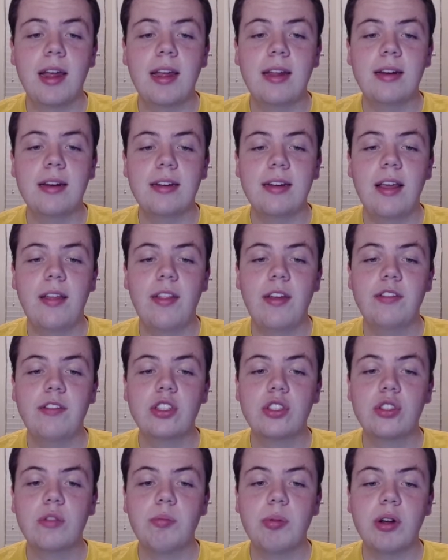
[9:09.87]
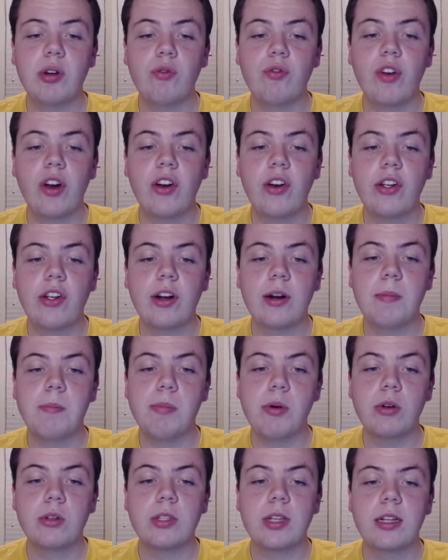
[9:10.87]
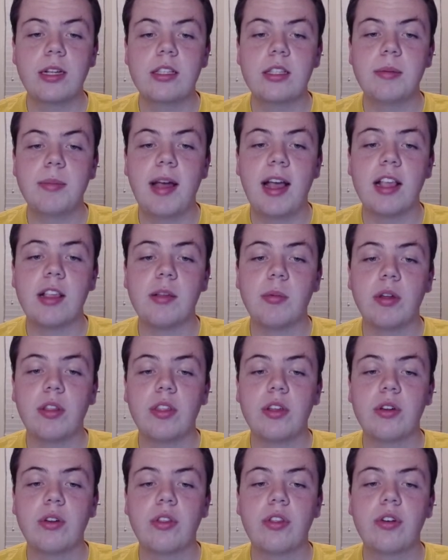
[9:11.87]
and and they've just been very good on both sides of the basketball this year.